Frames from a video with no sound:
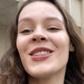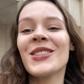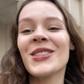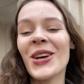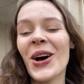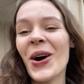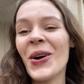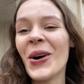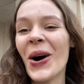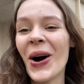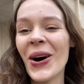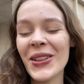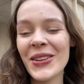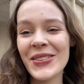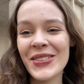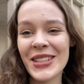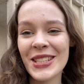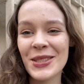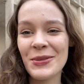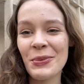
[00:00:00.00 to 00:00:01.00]
So all
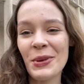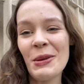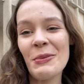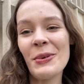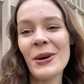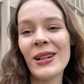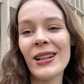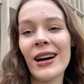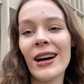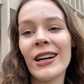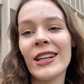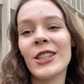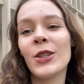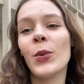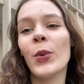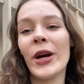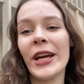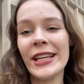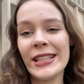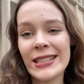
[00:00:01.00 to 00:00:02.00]
of these people are
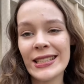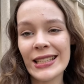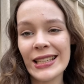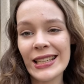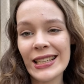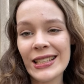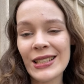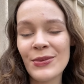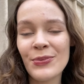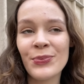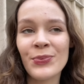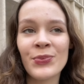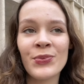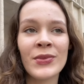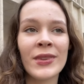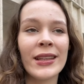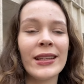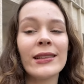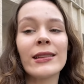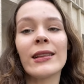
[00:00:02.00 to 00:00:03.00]
waiting
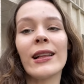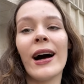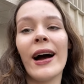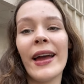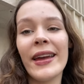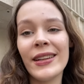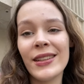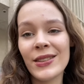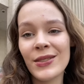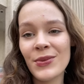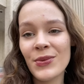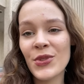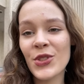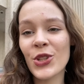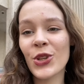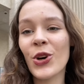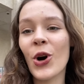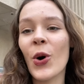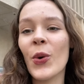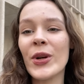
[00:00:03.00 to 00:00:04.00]
in line
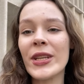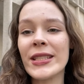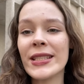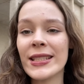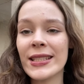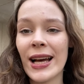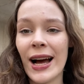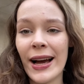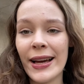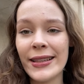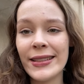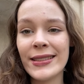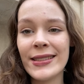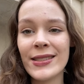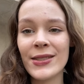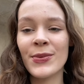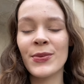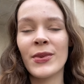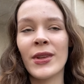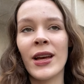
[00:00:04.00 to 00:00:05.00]
to go inside,
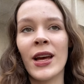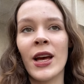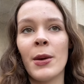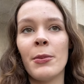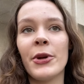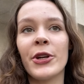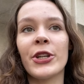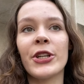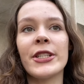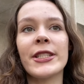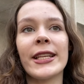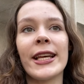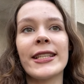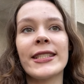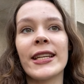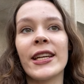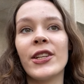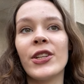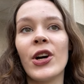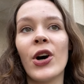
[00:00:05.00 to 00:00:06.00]
because
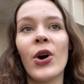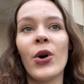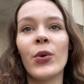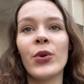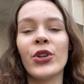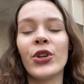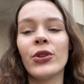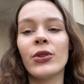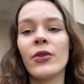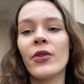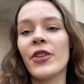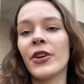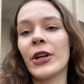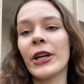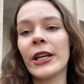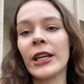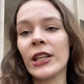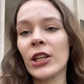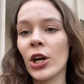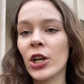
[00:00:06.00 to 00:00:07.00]
as I know, there
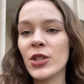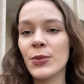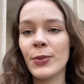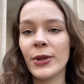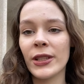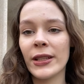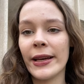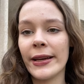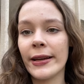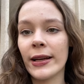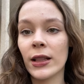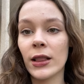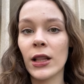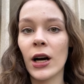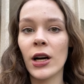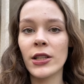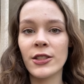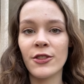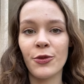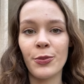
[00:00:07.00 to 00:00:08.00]
cannot be like a
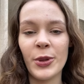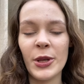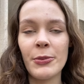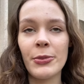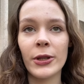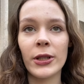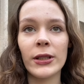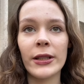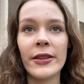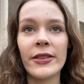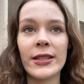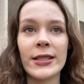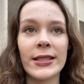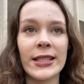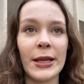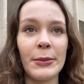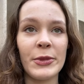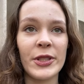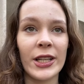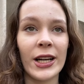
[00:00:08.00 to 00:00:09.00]
lot of people at the
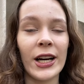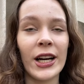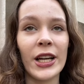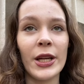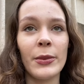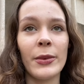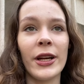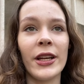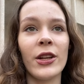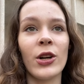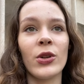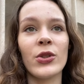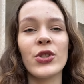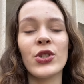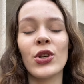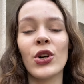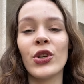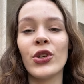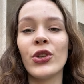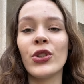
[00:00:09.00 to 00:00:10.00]
same time, and
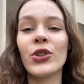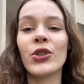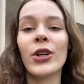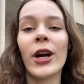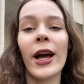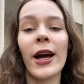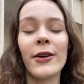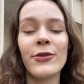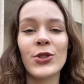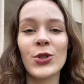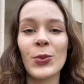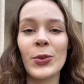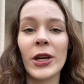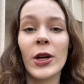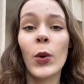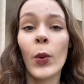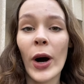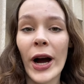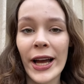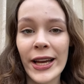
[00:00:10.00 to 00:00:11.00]
also you have to be
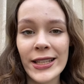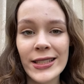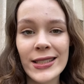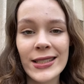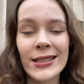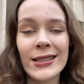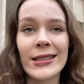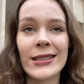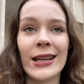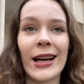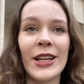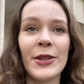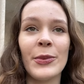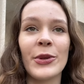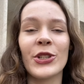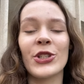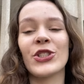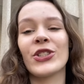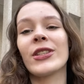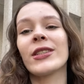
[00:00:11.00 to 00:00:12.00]
quiet inside
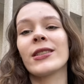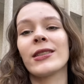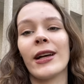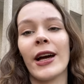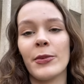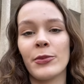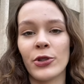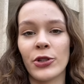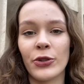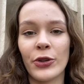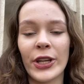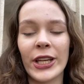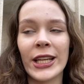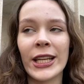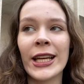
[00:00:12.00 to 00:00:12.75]
because it's library.